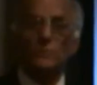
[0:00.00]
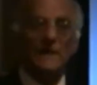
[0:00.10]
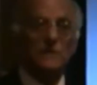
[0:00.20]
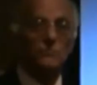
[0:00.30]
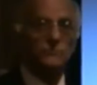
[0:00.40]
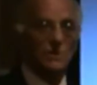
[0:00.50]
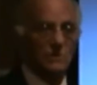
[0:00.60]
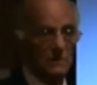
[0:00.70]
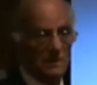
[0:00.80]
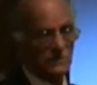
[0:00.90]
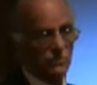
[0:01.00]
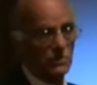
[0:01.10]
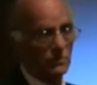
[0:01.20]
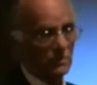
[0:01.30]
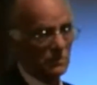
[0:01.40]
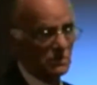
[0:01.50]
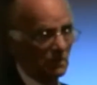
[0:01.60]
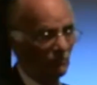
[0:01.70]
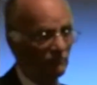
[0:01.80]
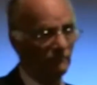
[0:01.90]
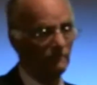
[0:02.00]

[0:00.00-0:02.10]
to electric electrocute herself.